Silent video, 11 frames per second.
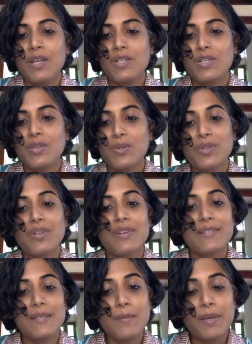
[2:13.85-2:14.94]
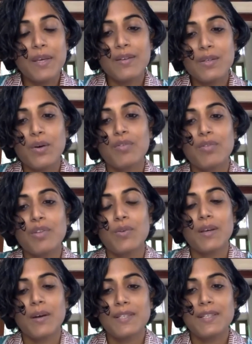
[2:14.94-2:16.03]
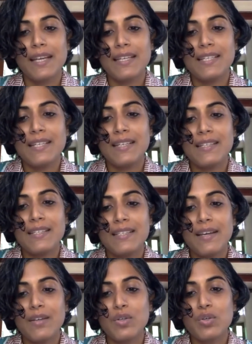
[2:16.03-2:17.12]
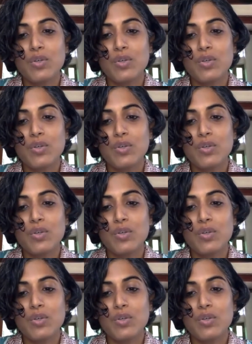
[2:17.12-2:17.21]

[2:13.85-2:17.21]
She's also the recipient of the 2018 T.N.